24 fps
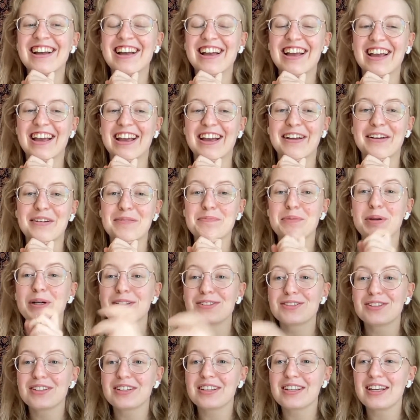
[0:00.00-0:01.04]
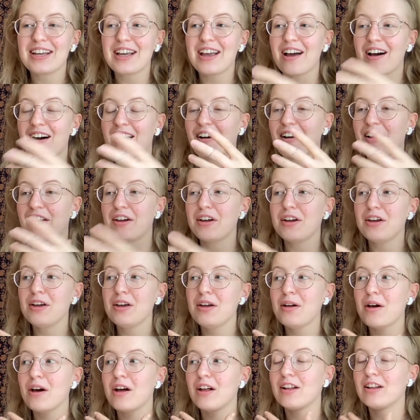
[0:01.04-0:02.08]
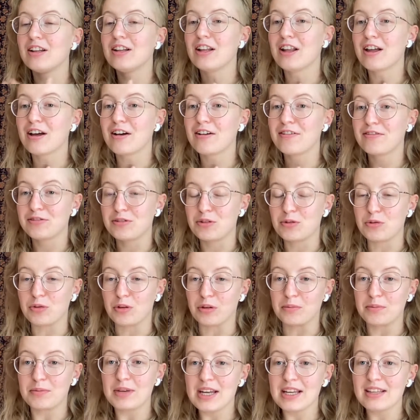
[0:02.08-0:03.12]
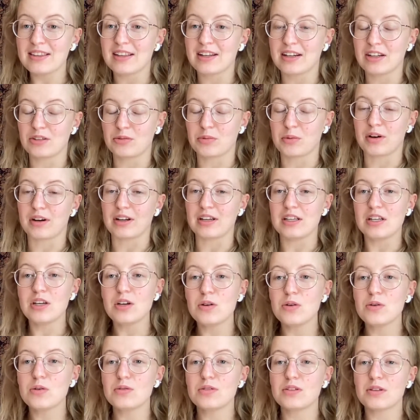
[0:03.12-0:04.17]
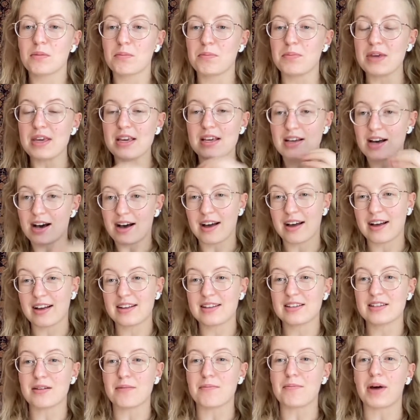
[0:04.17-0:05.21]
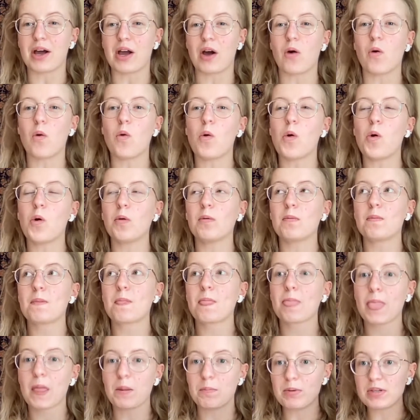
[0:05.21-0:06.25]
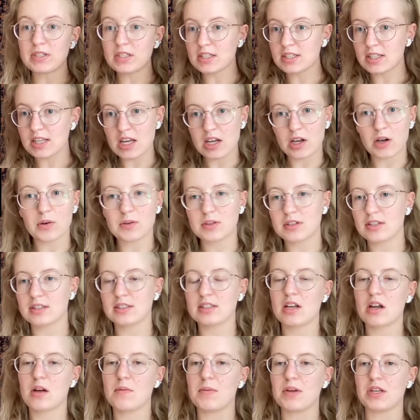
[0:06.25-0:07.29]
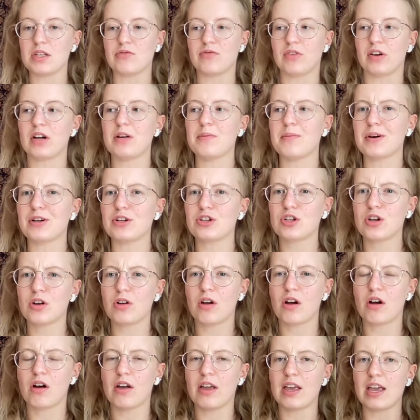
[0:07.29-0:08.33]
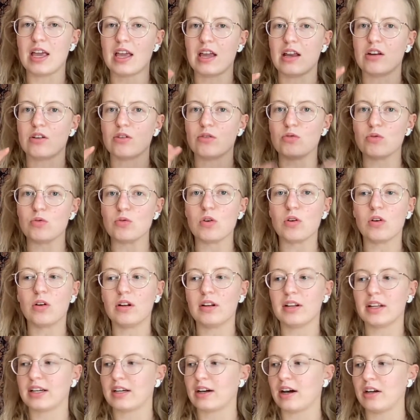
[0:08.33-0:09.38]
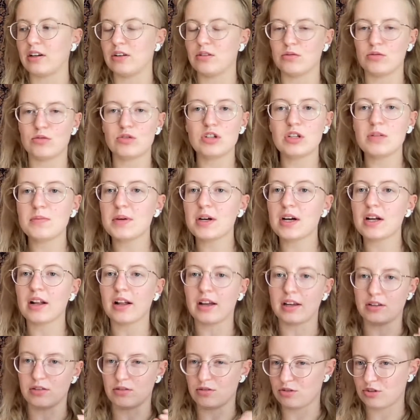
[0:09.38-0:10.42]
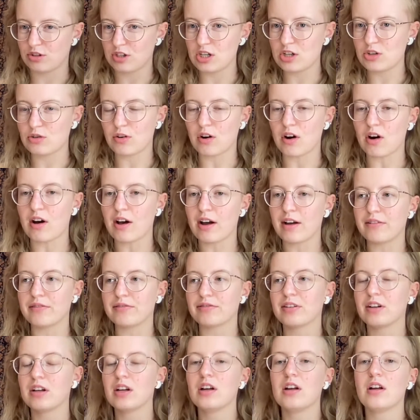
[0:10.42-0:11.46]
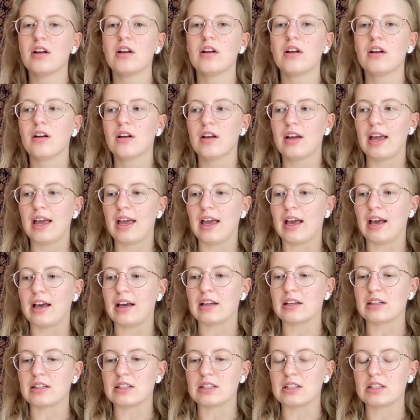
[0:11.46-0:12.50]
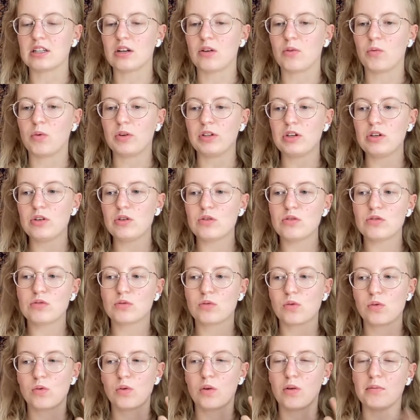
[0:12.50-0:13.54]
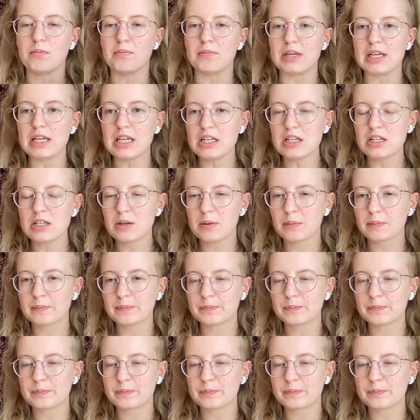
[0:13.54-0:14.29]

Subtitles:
And personally, I love Google Meet. That is what I use because my whole business ecosystem is very much in Google. Like I use Gmail, I use G Drive, and when you use Google Meet